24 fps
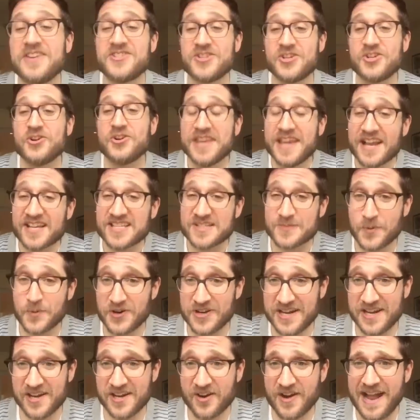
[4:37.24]
So you're the expert
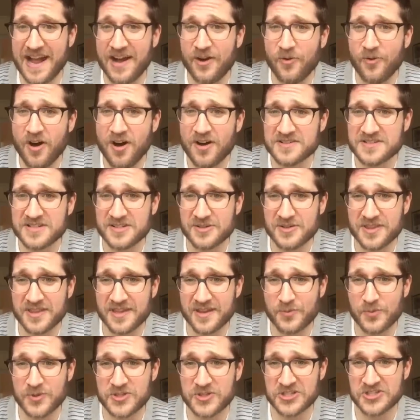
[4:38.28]
here. How long do you think
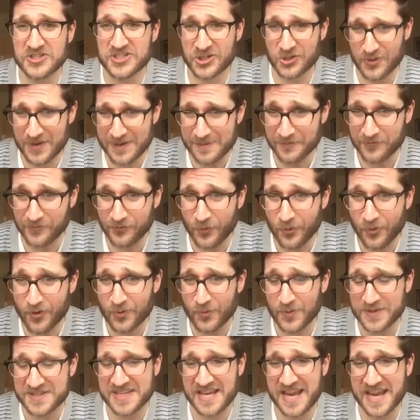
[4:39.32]
we should scream for?
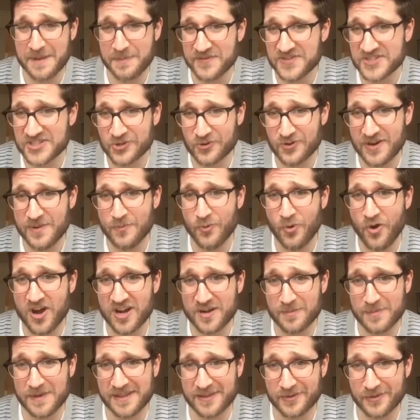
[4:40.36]
What type of scream? Walk
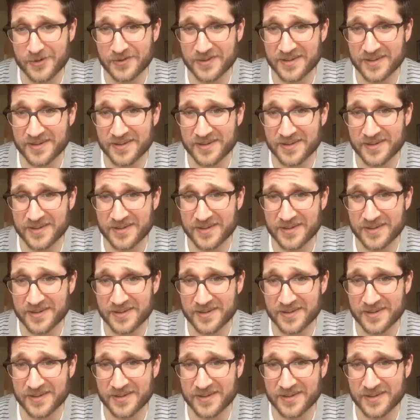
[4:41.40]
me through